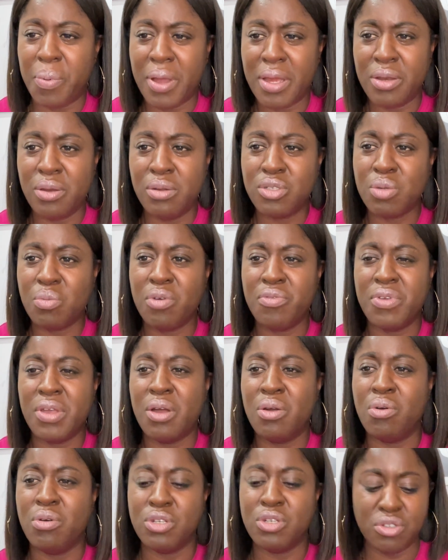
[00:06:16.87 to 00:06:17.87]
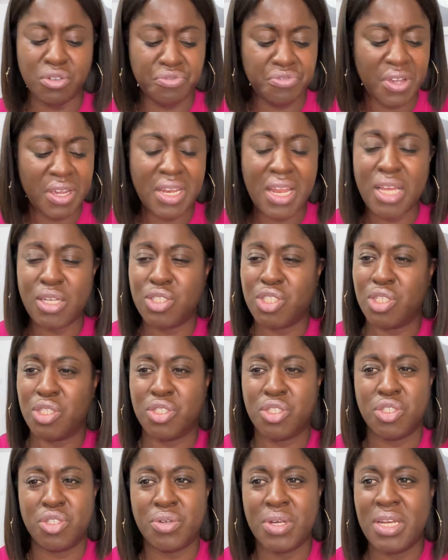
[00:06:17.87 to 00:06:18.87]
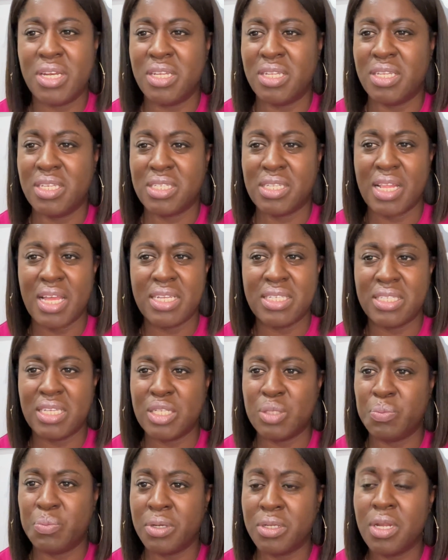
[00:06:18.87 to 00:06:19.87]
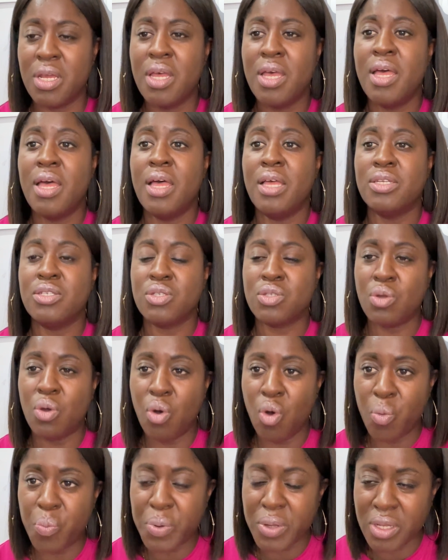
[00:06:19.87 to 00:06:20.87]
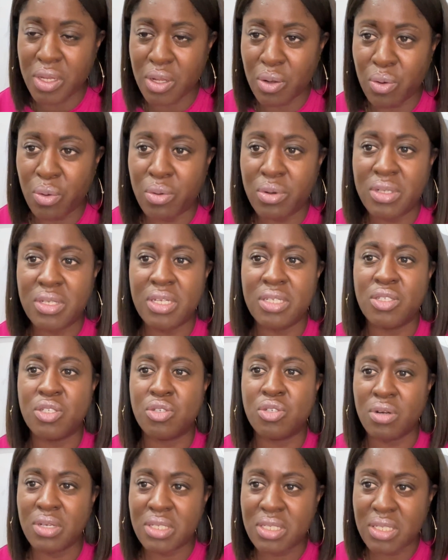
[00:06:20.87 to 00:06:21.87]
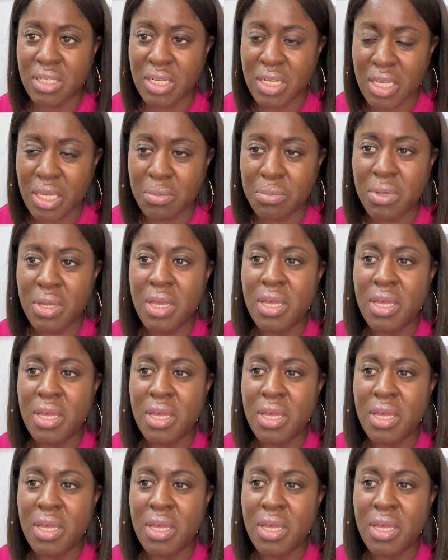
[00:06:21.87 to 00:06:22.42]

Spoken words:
I know some of you are going through financial strain in these last days, but just hope in the Lord and trust in him